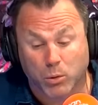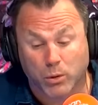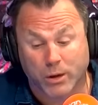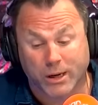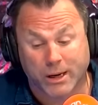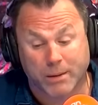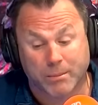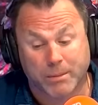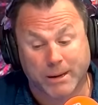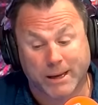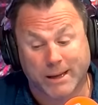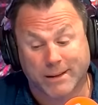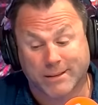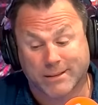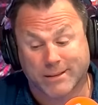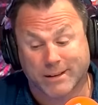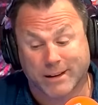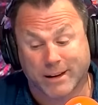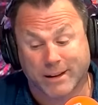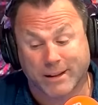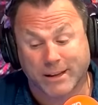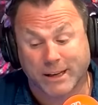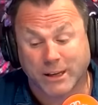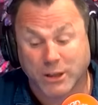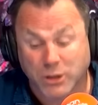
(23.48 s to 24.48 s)
morning about
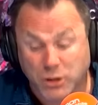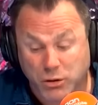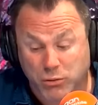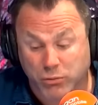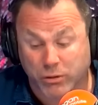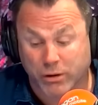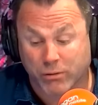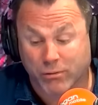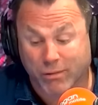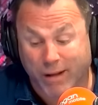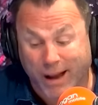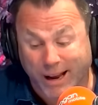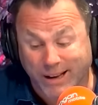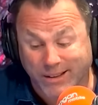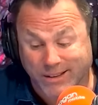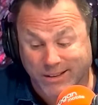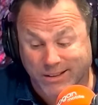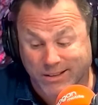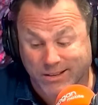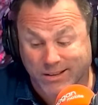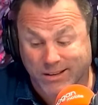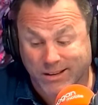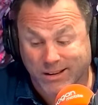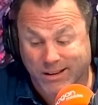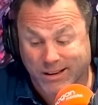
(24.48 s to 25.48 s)
the injury
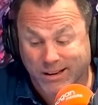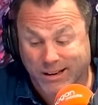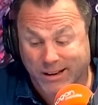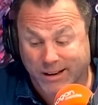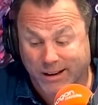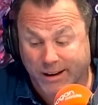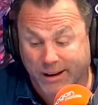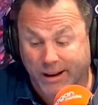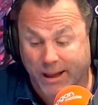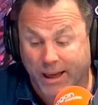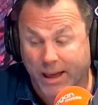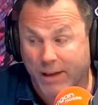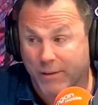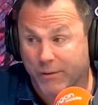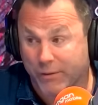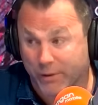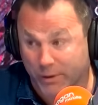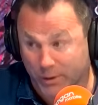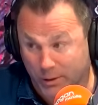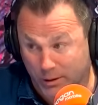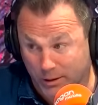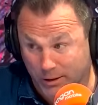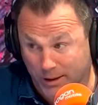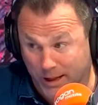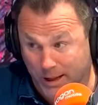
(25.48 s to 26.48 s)
rates at
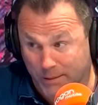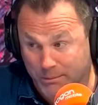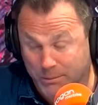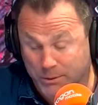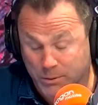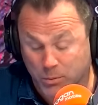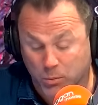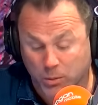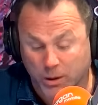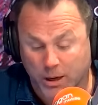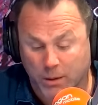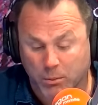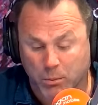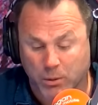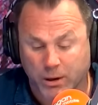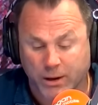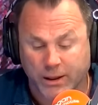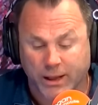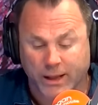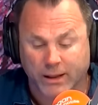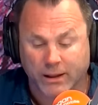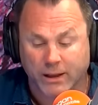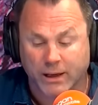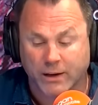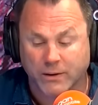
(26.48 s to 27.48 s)
AFL clubs and where
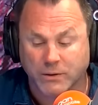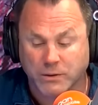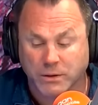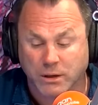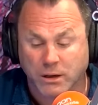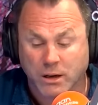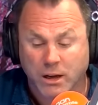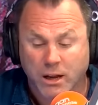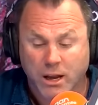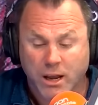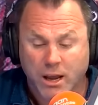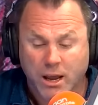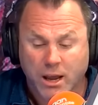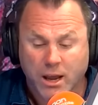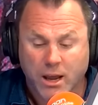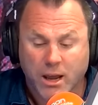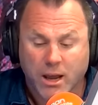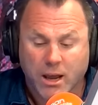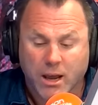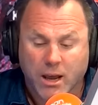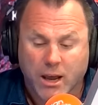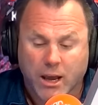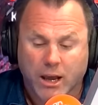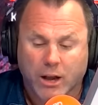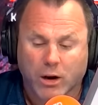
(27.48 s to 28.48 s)
that leaves you.
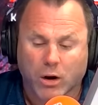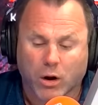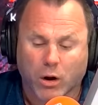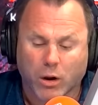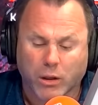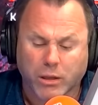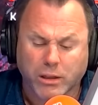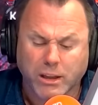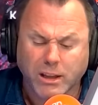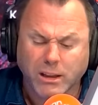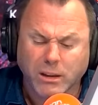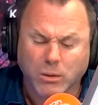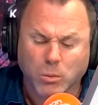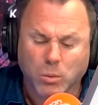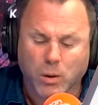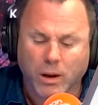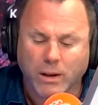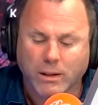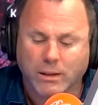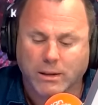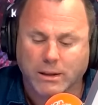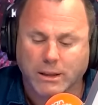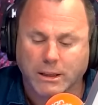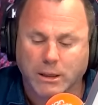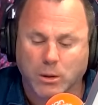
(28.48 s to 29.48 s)
And I think the
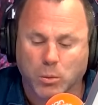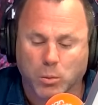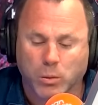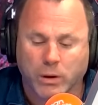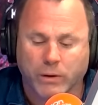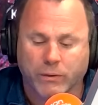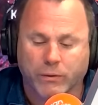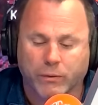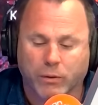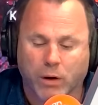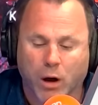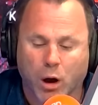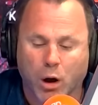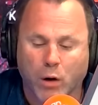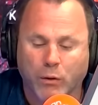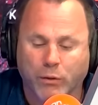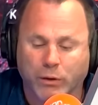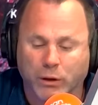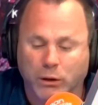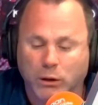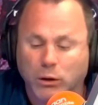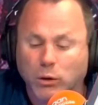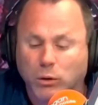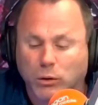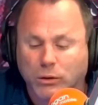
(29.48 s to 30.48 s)
one thing that we've
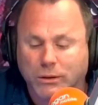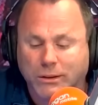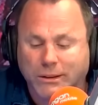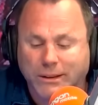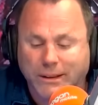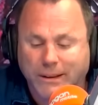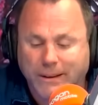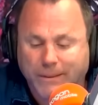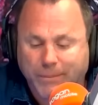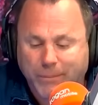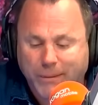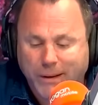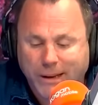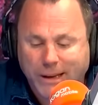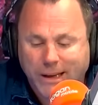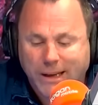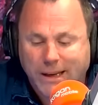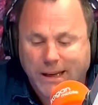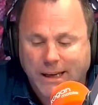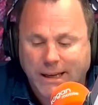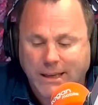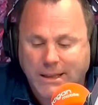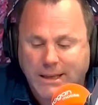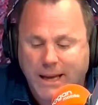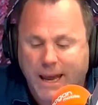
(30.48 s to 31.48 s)
overlooked
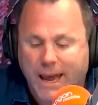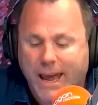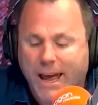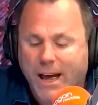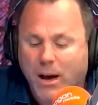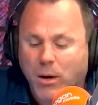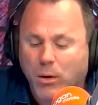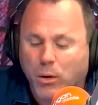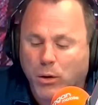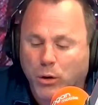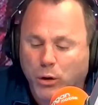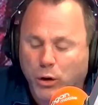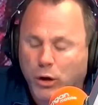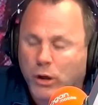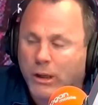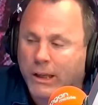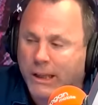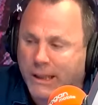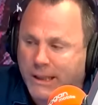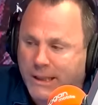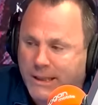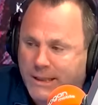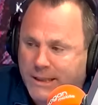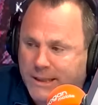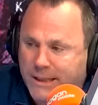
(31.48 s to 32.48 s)
is how
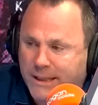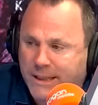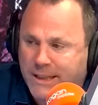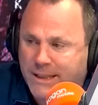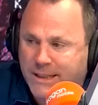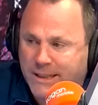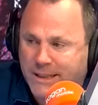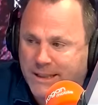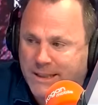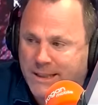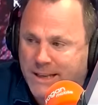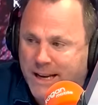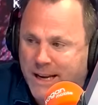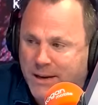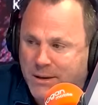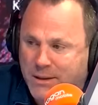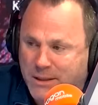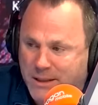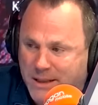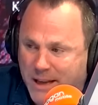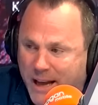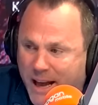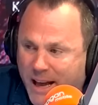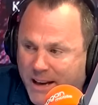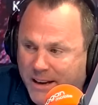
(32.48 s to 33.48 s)
early the season is now
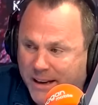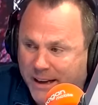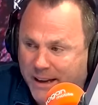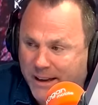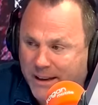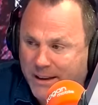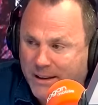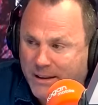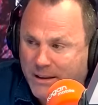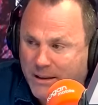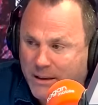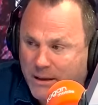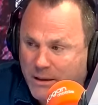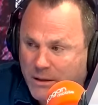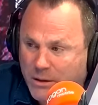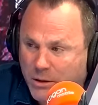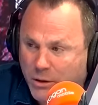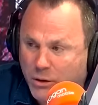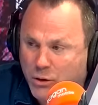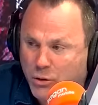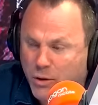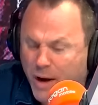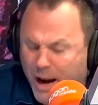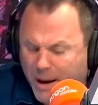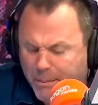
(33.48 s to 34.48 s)
starting. So I